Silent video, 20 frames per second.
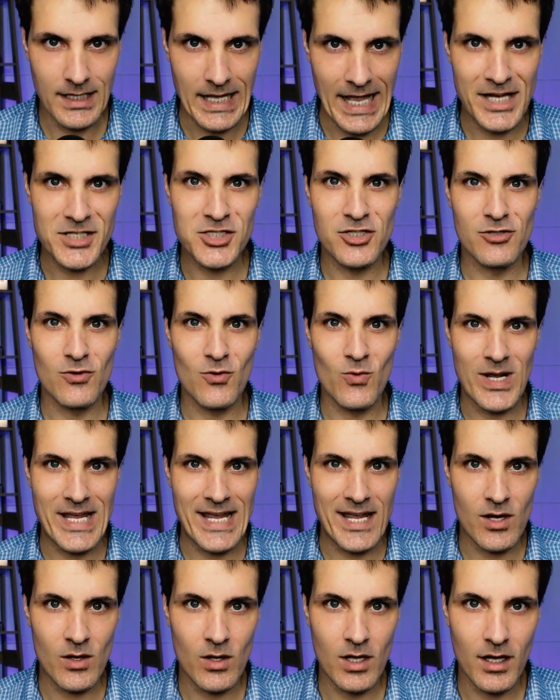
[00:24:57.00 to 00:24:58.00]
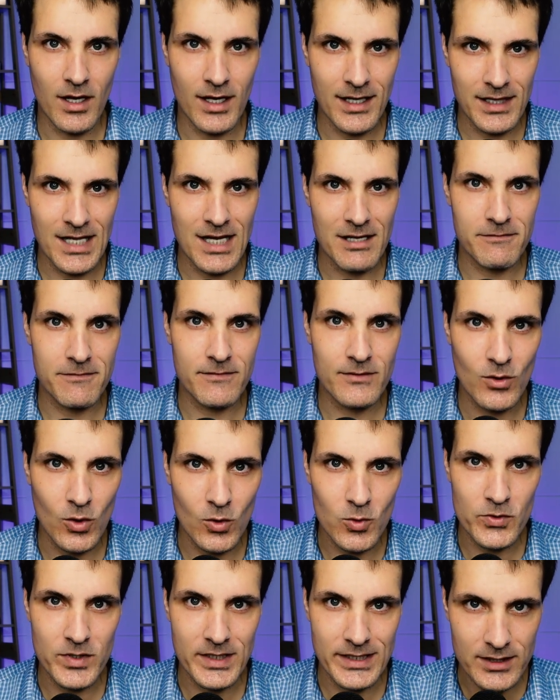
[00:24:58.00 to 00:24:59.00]
As you're aware, I love
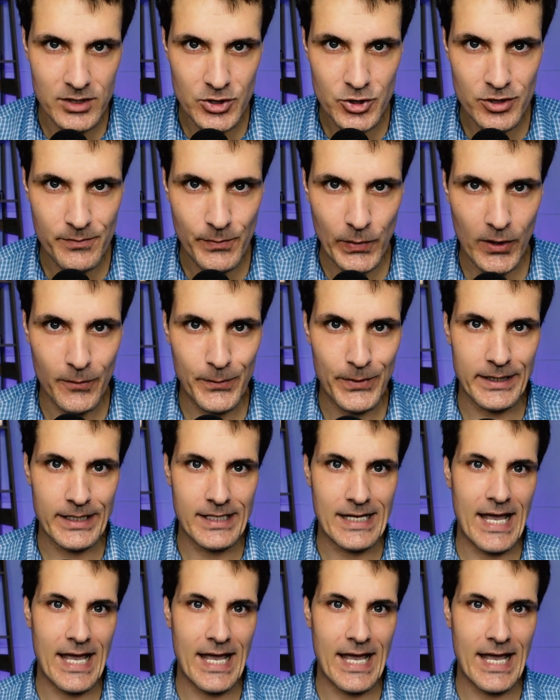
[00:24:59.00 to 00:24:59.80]
all things new property.